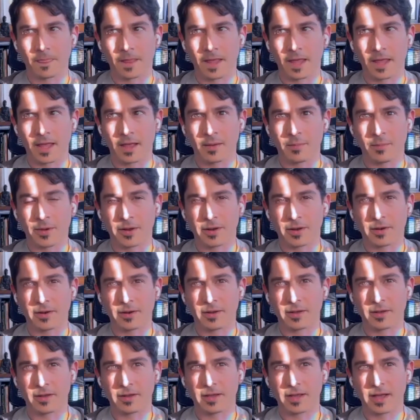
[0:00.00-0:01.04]
But
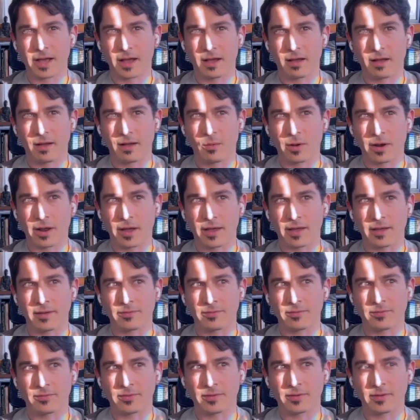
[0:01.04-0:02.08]
what I
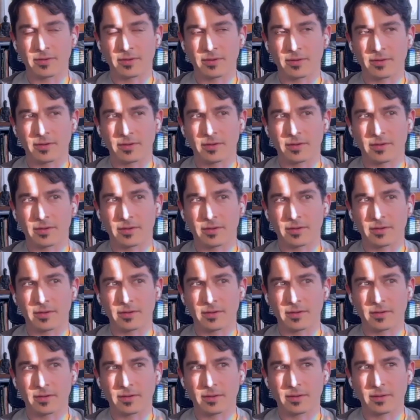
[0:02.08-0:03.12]
have
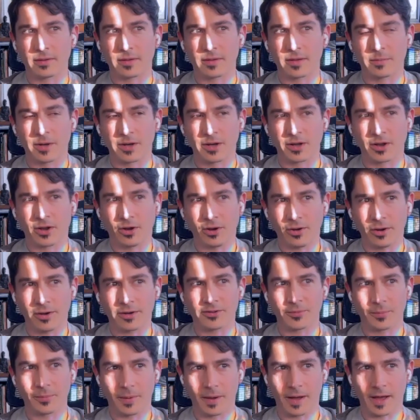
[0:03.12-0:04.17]
been
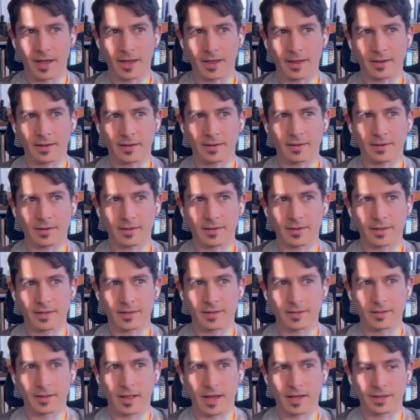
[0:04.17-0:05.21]
encouraged by in the
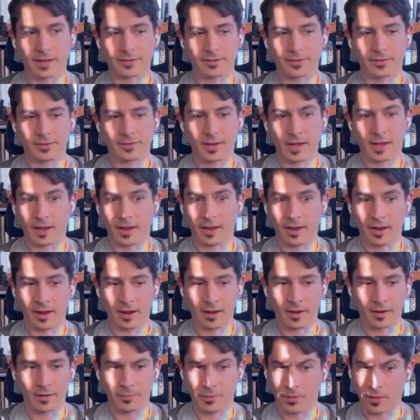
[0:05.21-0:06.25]
last
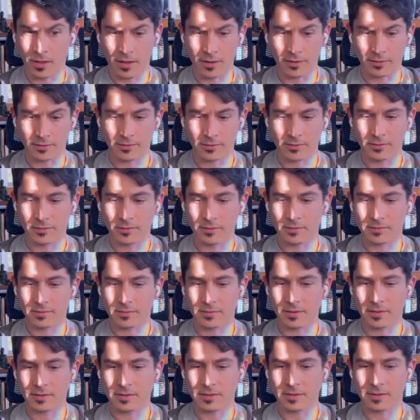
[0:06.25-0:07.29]
decade plus
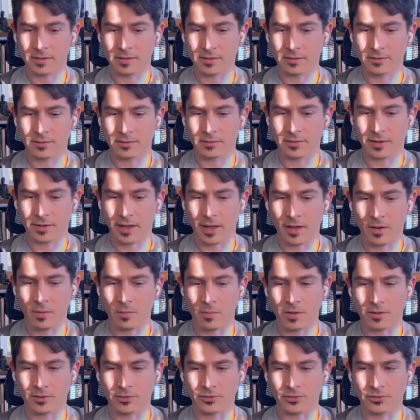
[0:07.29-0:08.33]
is how
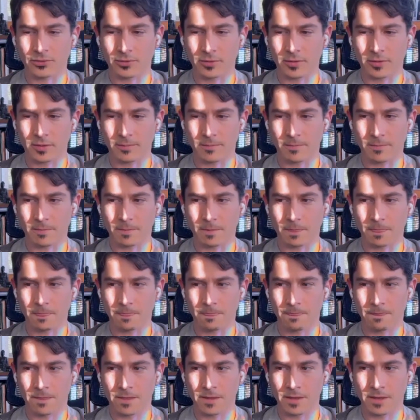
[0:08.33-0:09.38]
much
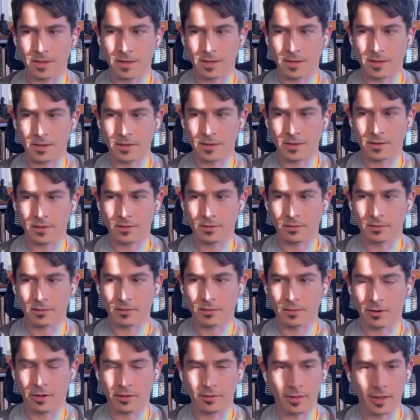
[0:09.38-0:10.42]
the
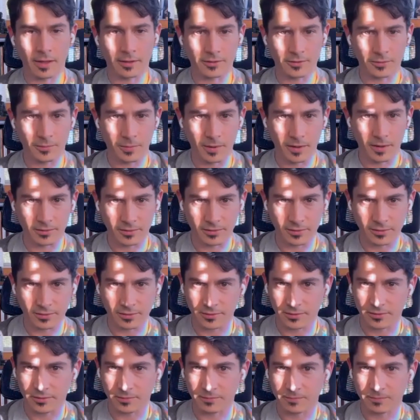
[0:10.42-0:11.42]
online spaces